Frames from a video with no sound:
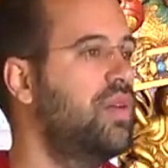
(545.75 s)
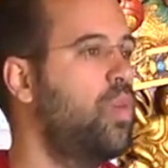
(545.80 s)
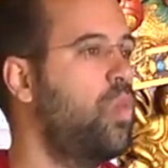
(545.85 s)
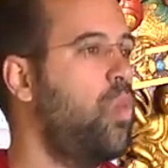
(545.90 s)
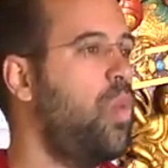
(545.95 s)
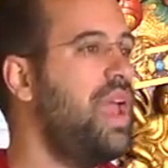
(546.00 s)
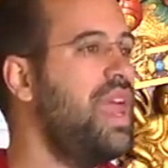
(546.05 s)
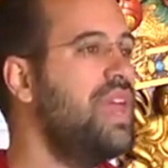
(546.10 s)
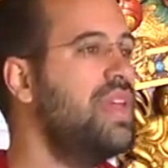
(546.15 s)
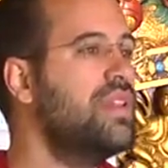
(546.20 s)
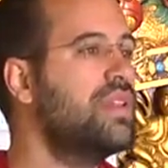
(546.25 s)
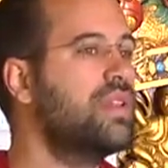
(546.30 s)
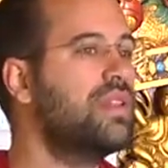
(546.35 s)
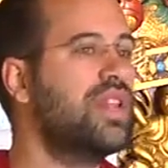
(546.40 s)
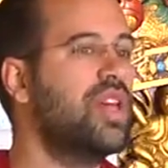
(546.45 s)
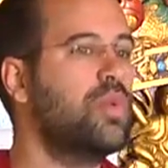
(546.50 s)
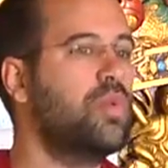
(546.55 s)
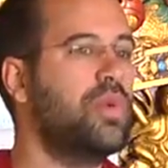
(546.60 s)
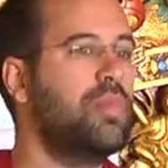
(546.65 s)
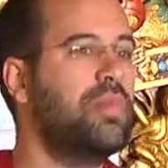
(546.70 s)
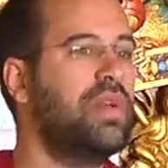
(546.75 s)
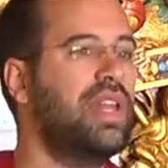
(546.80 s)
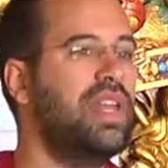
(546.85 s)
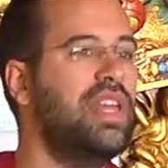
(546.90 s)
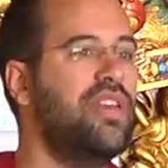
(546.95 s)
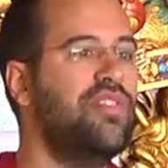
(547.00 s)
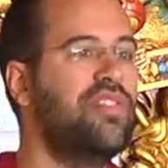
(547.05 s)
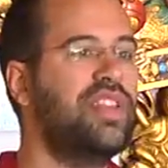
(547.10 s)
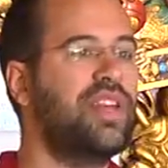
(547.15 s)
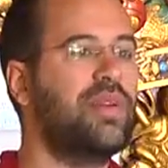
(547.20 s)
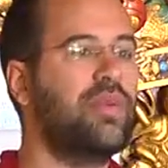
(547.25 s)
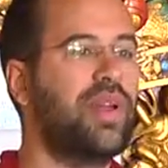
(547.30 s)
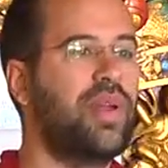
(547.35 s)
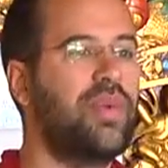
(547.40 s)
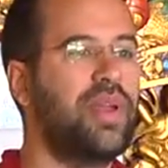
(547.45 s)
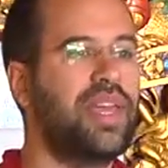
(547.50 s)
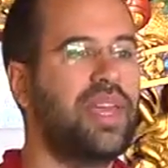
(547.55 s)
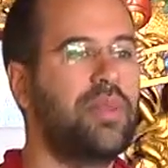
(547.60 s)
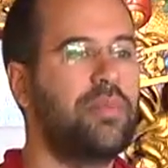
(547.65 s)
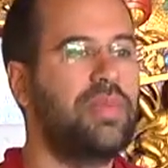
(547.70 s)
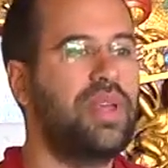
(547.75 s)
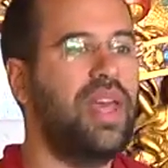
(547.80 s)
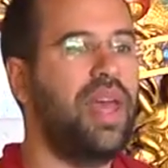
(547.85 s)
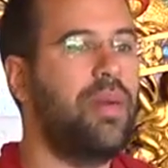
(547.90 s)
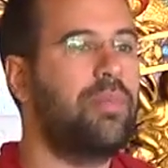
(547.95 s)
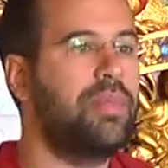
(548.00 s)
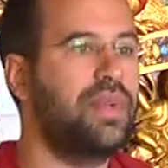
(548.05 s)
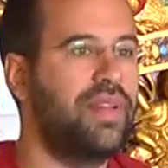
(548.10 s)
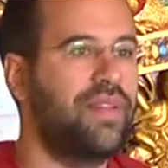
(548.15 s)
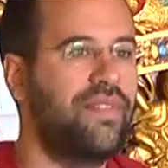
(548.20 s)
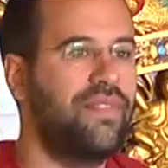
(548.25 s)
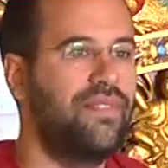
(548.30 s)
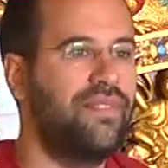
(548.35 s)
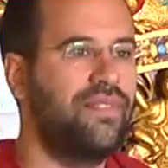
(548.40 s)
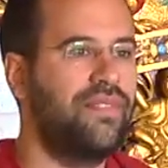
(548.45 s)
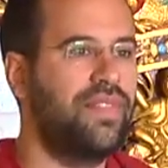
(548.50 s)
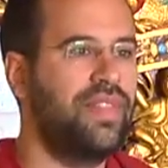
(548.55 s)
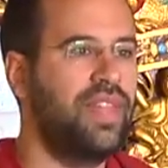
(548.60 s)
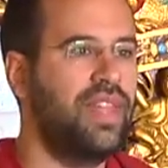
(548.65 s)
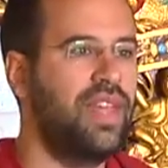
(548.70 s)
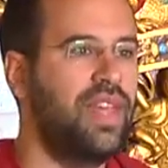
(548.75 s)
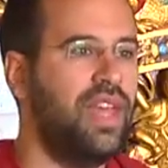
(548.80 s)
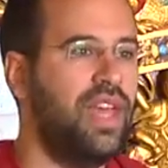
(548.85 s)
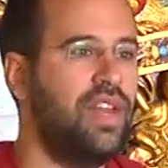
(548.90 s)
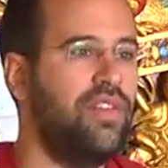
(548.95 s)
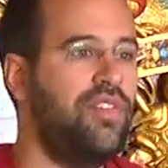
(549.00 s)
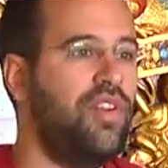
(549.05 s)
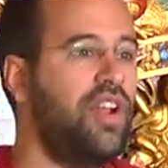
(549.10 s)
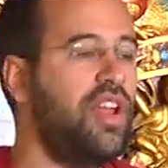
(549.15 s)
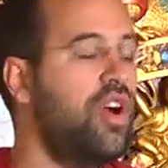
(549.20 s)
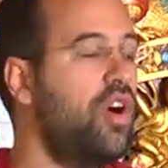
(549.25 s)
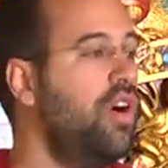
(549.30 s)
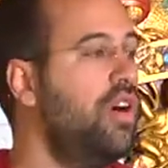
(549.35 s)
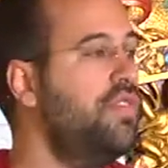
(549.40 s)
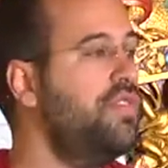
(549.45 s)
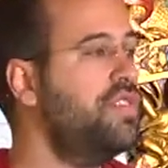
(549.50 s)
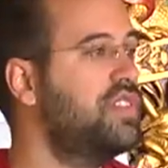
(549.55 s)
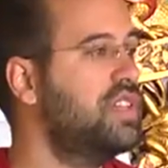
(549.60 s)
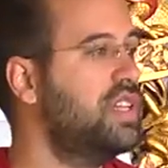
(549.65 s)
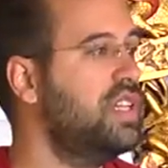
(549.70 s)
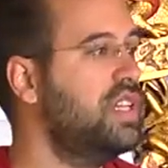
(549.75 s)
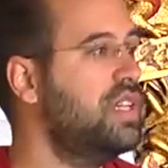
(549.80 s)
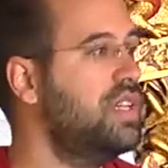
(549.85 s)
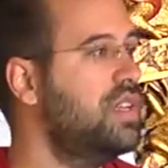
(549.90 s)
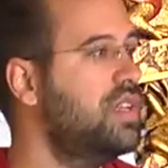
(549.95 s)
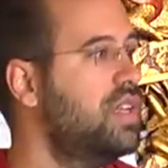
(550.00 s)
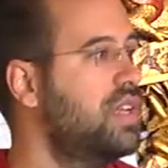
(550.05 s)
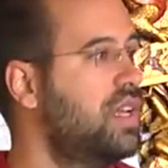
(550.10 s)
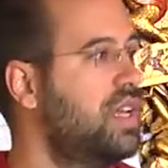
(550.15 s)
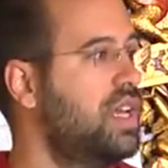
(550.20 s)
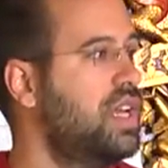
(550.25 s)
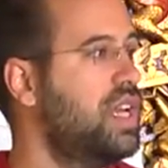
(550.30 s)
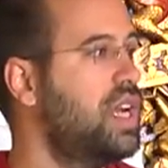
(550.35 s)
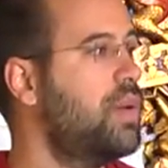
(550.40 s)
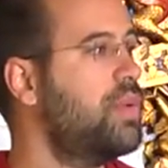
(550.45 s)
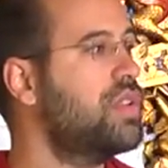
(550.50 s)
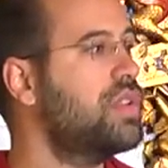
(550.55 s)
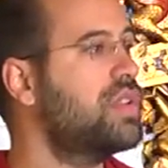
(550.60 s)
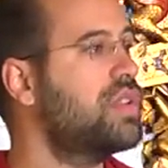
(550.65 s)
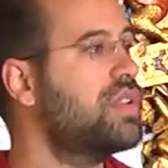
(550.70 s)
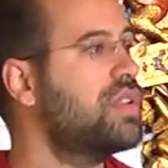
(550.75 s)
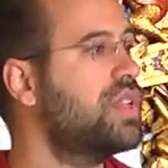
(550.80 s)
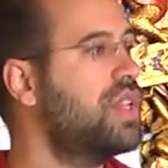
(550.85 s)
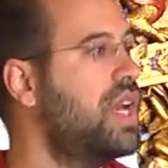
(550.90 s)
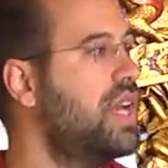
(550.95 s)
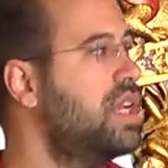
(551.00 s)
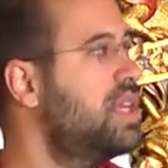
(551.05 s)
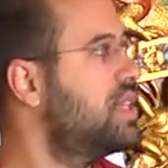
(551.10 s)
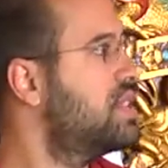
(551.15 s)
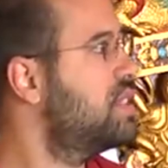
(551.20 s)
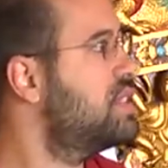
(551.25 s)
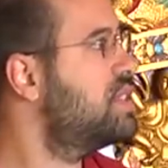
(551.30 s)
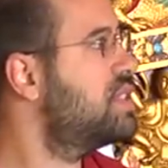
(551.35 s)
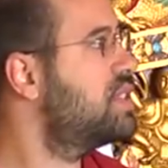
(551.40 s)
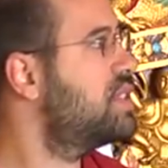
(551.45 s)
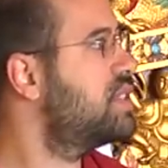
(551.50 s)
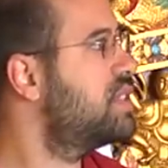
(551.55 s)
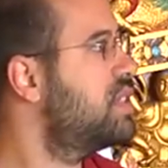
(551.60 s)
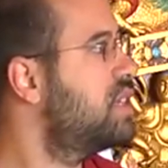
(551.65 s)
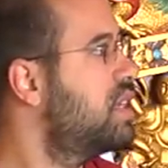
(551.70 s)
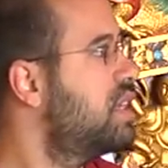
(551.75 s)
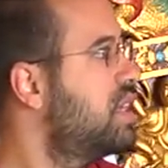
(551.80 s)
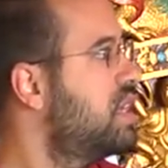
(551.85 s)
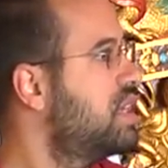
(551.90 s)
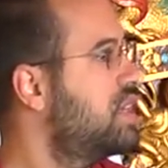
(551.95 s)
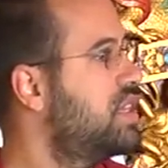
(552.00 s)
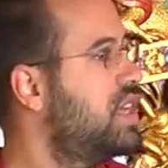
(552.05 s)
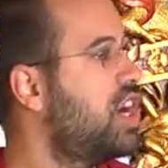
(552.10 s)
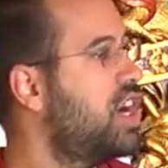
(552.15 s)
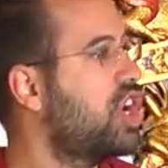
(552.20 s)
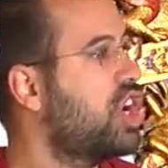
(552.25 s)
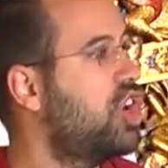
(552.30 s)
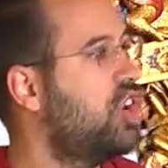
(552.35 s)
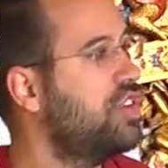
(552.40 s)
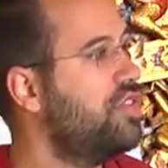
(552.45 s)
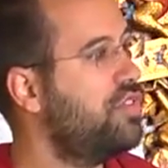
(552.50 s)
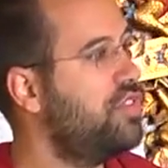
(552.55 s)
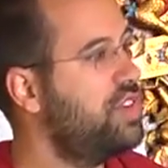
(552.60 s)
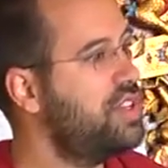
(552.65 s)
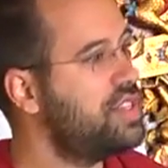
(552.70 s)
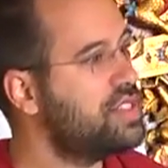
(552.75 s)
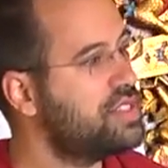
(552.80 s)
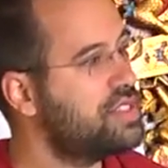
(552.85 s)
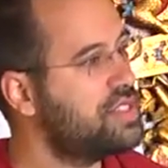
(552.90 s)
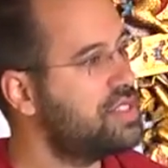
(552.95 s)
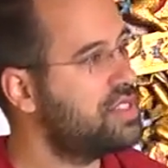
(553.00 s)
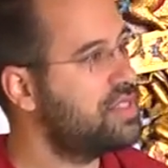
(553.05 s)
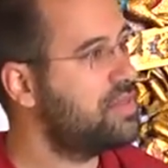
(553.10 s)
ways that we believe that we can be happy. And very often in our societies there are conflicts,